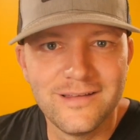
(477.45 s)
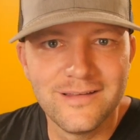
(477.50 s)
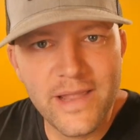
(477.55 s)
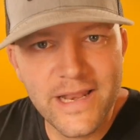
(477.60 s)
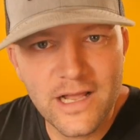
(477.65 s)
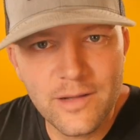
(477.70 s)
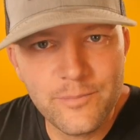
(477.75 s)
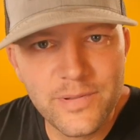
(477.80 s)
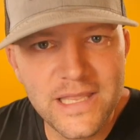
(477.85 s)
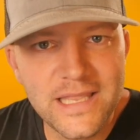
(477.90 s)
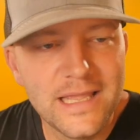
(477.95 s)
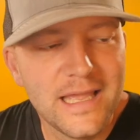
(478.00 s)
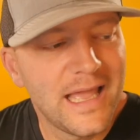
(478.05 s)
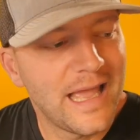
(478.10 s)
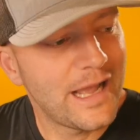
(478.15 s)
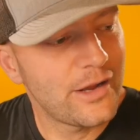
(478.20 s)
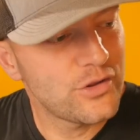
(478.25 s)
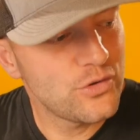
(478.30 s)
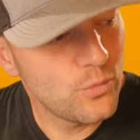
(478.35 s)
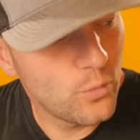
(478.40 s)
It may not be
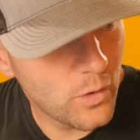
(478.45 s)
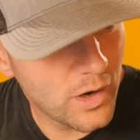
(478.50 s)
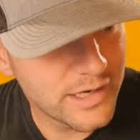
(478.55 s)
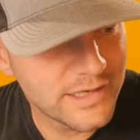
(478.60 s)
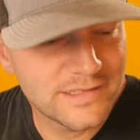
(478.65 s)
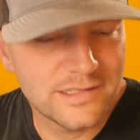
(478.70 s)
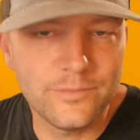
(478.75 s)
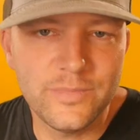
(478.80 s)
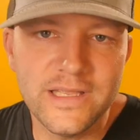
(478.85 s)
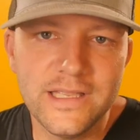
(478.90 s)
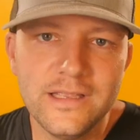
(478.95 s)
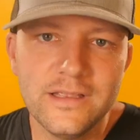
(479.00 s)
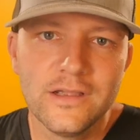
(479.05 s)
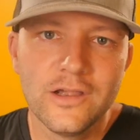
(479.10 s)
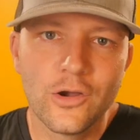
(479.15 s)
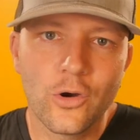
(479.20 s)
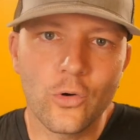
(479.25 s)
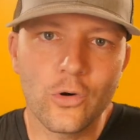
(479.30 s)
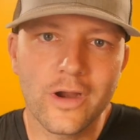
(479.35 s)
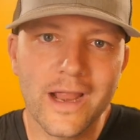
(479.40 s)
how you want it to
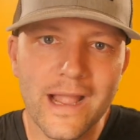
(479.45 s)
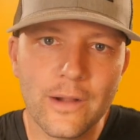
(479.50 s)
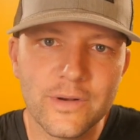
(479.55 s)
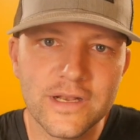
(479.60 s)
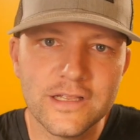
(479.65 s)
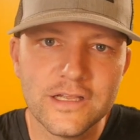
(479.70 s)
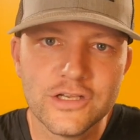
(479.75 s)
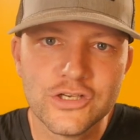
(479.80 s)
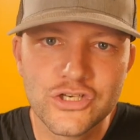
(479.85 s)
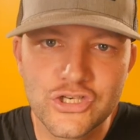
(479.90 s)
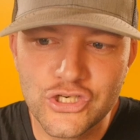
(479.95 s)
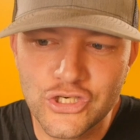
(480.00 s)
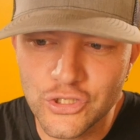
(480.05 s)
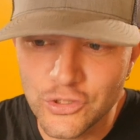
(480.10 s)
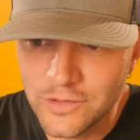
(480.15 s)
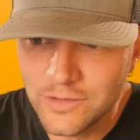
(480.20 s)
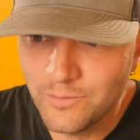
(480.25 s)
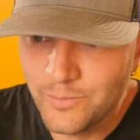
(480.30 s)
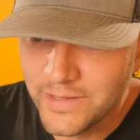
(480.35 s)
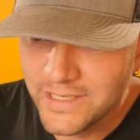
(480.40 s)
be or how it
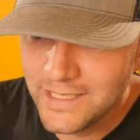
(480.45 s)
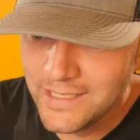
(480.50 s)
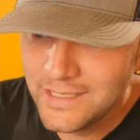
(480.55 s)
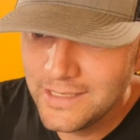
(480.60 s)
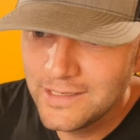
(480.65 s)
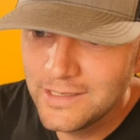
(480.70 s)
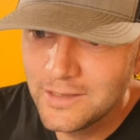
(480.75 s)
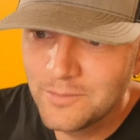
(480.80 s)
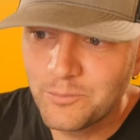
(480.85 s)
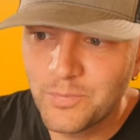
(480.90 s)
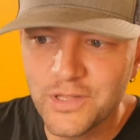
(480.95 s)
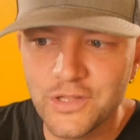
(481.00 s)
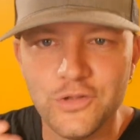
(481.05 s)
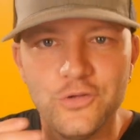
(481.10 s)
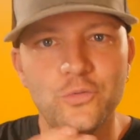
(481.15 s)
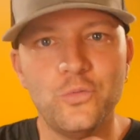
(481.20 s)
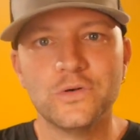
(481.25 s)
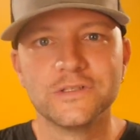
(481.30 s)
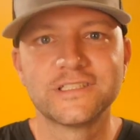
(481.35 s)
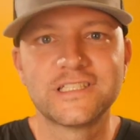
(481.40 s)
should be,
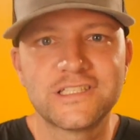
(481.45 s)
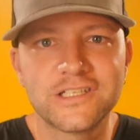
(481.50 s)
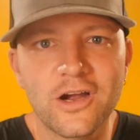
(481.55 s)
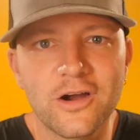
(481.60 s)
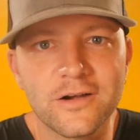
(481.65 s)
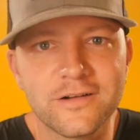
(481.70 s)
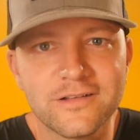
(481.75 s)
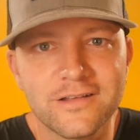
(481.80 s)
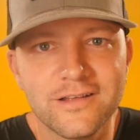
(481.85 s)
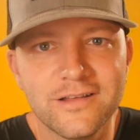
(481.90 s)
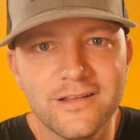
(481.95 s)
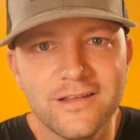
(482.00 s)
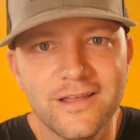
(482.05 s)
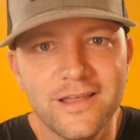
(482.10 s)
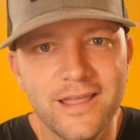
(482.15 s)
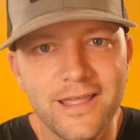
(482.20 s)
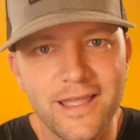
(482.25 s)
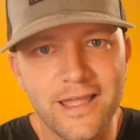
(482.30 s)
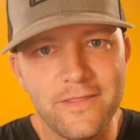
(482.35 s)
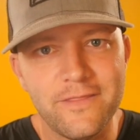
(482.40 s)
but you will start
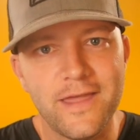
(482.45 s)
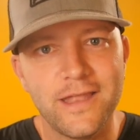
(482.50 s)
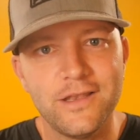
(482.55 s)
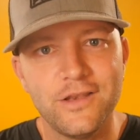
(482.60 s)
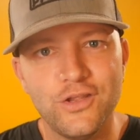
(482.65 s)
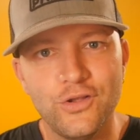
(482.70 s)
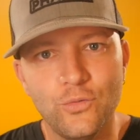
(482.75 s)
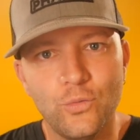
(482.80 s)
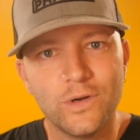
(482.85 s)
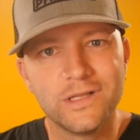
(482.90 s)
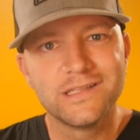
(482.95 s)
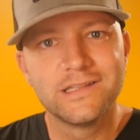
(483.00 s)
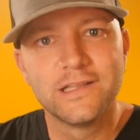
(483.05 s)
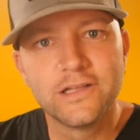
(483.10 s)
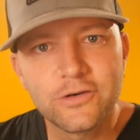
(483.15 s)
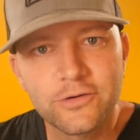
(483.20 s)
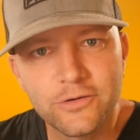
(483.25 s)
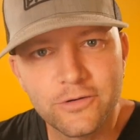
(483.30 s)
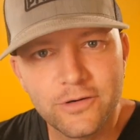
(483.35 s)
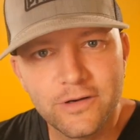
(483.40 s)
and then you
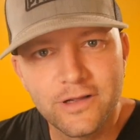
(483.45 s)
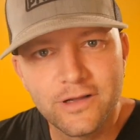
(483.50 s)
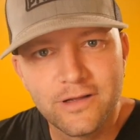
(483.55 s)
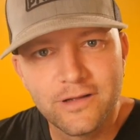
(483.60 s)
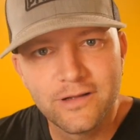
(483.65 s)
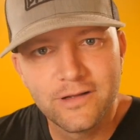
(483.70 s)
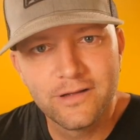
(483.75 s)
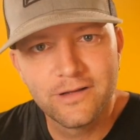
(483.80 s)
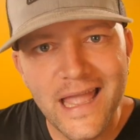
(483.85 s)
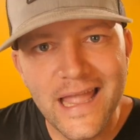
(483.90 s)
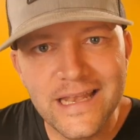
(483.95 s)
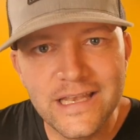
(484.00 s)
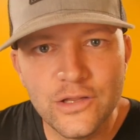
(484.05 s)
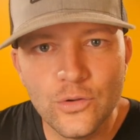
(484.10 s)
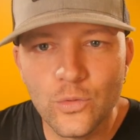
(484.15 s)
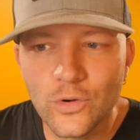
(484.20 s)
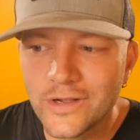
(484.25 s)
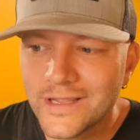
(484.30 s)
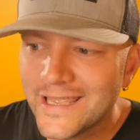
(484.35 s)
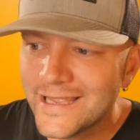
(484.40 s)
will learn and
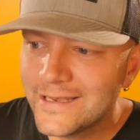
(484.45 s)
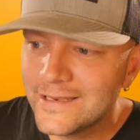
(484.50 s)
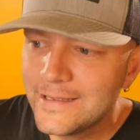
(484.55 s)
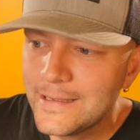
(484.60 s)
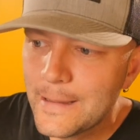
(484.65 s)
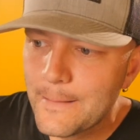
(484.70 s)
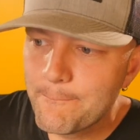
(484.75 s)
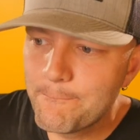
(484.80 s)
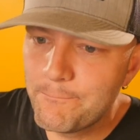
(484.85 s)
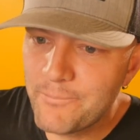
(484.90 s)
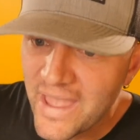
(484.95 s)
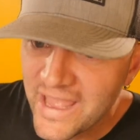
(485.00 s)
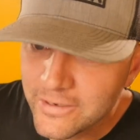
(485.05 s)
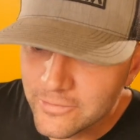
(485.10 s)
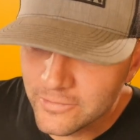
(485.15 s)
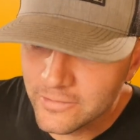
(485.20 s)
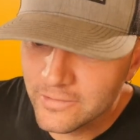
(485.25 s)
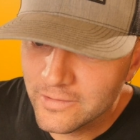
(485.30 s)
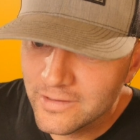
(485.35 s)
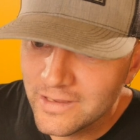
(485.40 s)
you will get
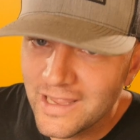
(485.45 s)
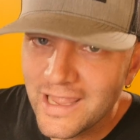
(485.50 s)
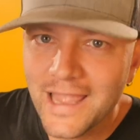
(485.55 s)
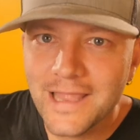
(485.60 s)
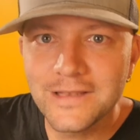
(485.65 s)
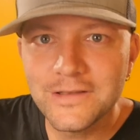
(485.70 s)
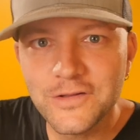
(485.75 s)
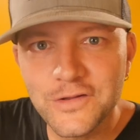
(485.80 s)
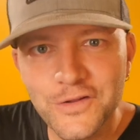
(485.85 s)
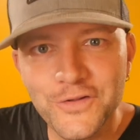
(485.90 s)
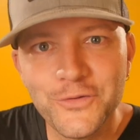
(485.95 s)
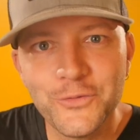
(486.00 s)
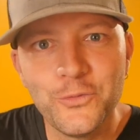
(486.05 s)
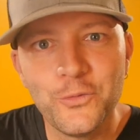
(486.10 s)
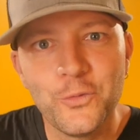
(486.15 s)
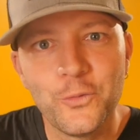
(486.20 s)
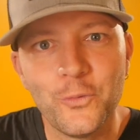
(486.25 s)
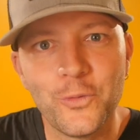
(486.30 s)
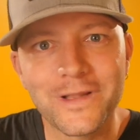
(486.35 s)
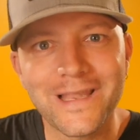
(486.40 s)
better and
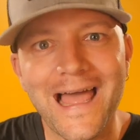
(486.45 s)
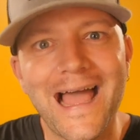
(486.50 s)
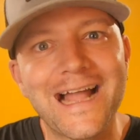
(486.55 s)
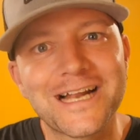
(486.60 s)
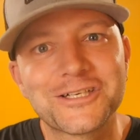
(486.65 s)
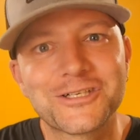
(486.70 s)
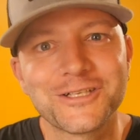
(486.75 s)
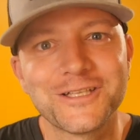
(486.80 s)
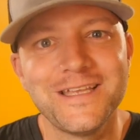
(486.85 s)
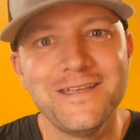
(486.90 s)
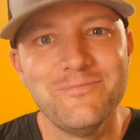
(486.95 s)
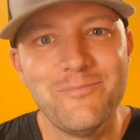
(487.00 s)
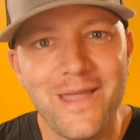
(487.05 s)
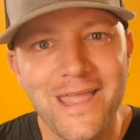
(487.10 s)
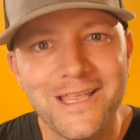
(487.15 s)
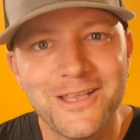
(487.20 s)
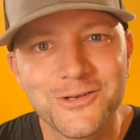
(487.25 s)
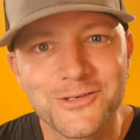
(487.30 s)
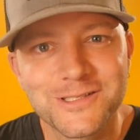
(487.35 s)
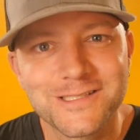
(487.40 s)
you will actually
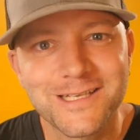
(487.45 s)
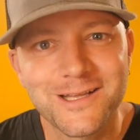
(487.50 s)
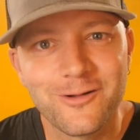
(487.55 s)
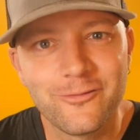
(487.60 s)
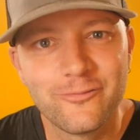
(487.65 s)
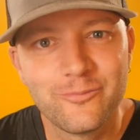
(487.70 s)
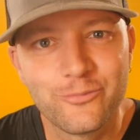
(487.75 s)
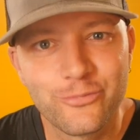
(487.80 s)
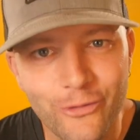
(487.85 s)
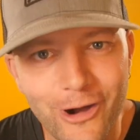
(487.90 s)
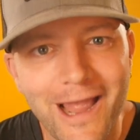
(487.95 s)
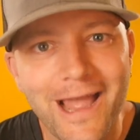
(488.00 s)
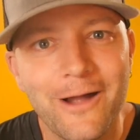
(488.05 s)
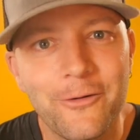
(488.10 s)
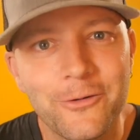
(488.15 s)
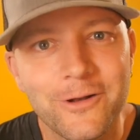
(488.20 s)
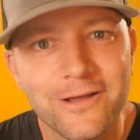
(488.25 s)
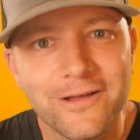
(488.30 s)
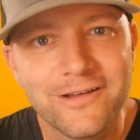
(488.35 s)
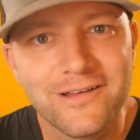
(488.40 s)
make yourself
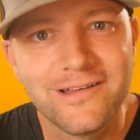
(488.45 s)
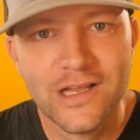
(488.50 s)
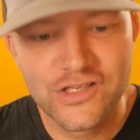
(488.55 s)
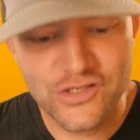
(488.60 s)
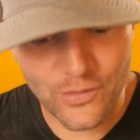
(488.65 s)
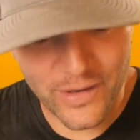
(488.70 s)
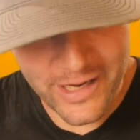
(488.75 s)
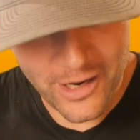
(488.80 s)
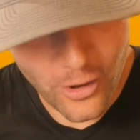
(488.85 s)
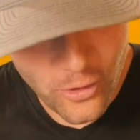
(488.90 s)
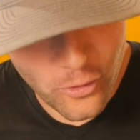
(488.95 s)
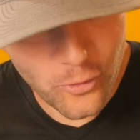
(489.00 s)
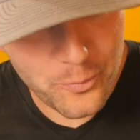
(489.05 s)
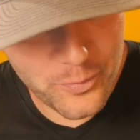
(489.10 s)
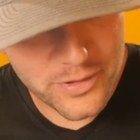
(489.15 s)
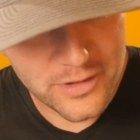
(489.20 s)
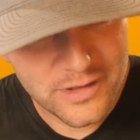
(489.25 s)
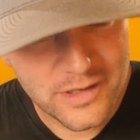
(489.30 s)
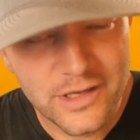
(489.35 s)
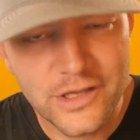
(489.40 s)
proud. So I
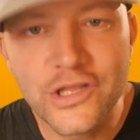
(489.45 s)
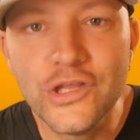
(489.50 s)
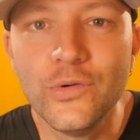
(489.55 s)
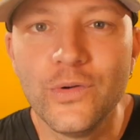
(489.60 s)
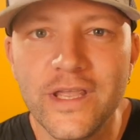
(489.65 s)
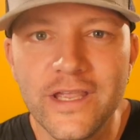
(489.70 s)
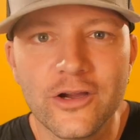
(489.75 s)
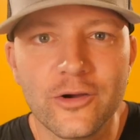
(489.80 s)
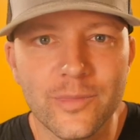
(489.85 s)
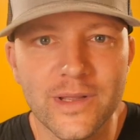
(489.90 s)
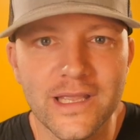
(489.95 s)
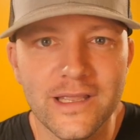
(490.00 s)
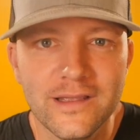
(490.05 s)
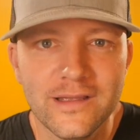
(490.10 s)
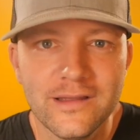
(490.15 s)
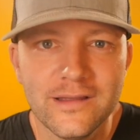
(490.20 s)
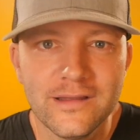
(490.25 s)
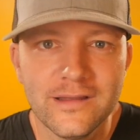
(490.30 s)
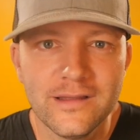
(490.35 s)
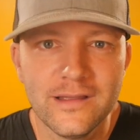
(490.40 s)
hope you hear me
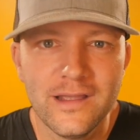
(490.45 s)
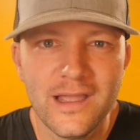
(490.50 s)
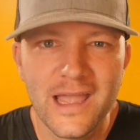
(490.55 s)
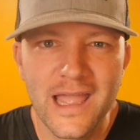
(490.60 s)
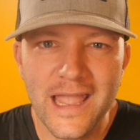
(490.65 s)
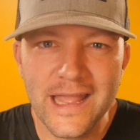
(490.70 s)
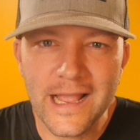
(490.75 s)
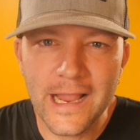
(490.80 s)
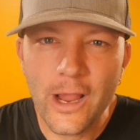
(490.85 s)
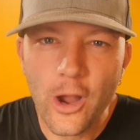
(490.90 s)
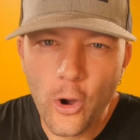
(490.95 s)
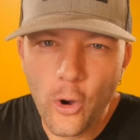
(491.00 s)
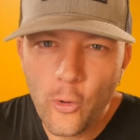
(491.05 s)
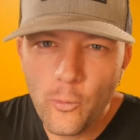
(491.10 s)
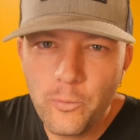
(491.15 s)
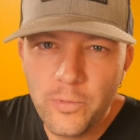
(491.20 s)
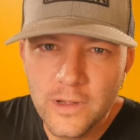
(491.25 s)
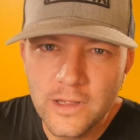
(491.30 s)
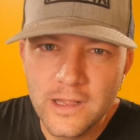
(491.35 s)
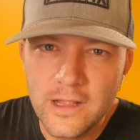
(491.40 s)
and I
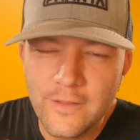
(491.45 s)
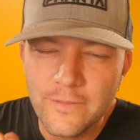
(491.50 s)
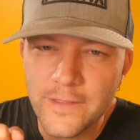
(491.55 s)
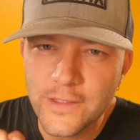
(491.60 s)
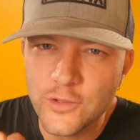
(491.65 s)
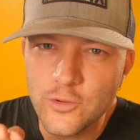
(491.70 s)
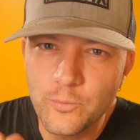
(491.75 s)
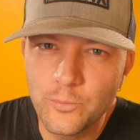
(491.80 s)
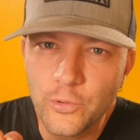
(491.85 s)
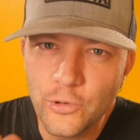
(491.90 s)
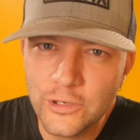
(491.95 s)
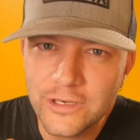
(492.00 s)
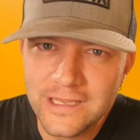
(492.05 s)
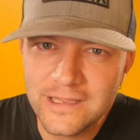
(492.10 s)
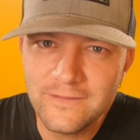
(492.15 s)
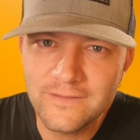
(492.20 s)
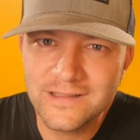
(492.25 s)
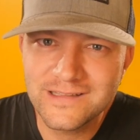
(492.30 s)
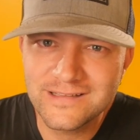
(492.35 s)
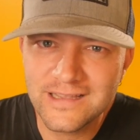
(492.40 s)
hope that you put
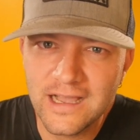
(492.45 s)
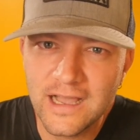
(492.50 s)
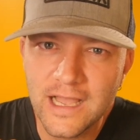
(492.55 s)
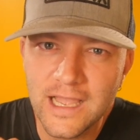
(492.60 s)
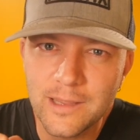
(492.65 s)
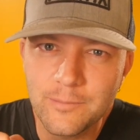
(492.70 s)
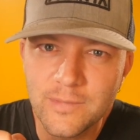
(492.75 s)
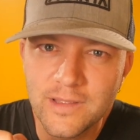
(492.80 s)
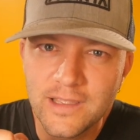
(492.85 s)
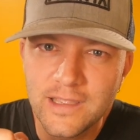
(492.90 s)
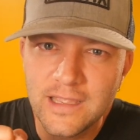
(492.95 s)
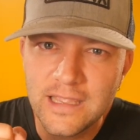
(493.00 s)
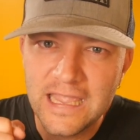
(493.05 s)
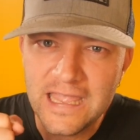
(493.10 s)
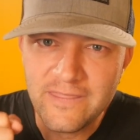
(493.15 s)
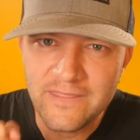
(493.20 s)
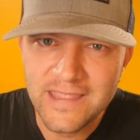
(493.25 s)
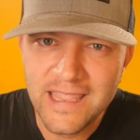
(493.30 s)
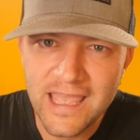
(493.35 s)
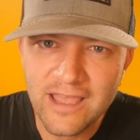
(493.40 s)
in the time
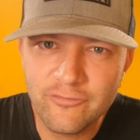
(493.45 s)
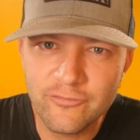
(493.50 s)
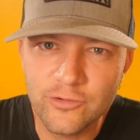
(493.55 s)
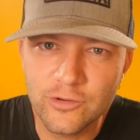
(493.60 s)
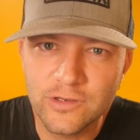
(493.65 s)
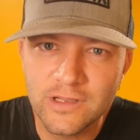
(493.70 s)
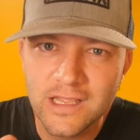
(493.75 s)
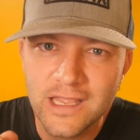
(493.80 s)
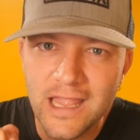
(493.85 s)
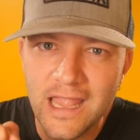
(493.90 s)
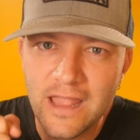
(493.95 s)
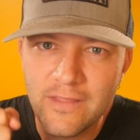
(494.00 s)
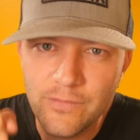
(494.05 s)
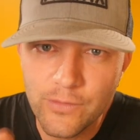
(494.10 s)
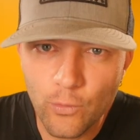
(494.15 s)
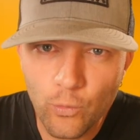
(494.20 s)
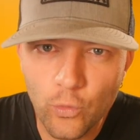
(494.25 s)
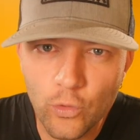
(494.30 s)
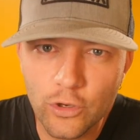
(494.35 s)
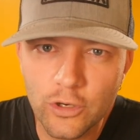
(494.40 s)
and the effort
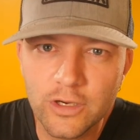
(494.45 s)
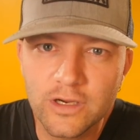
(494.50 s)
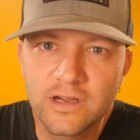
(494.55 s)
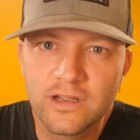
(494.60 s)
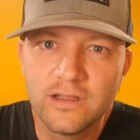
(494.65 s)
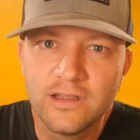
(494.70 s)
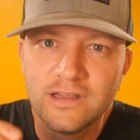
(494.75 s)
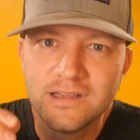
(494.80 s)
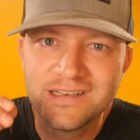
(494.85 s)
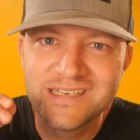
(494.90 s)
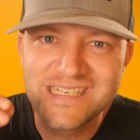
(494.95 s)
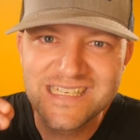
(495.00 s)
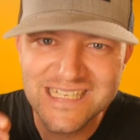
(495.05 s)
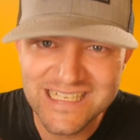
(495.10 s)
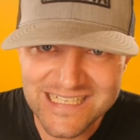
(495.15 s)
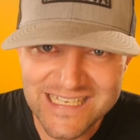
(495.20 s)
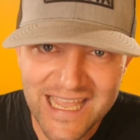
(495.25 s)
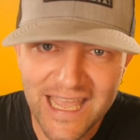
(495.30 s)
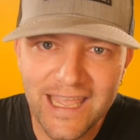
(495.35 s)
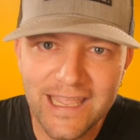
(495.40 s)
and the work
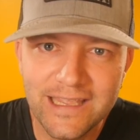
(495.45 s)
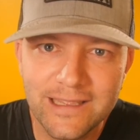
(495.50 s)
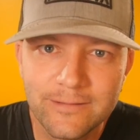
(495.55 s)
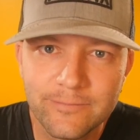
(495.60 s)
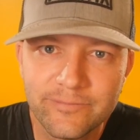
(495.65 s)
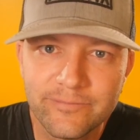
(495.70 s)
today.